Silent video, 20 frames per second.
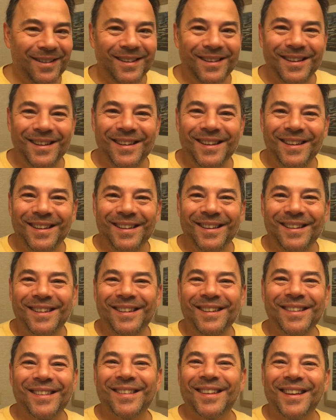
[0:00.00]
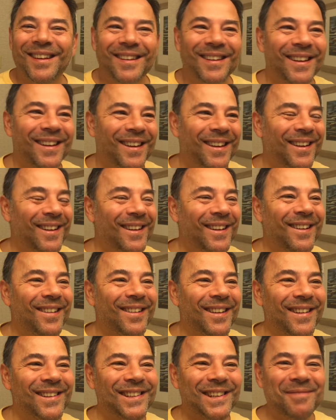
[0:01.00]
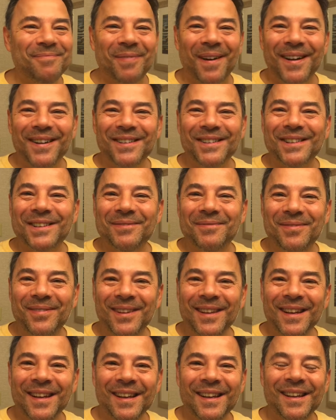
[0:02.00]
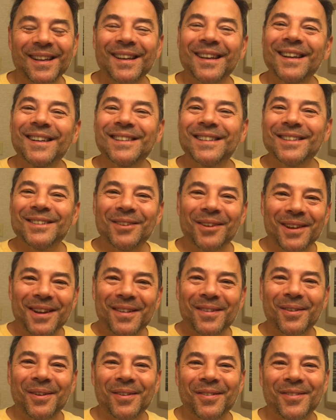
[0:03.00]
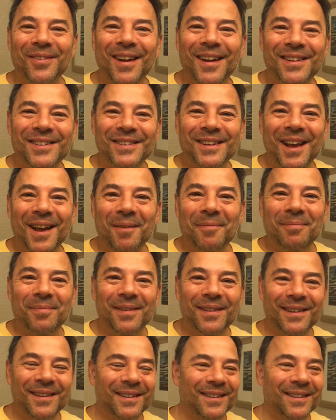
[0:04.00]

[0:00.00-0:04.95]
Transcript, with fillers: he said, he said she punched him and she's like, he's all scratched up.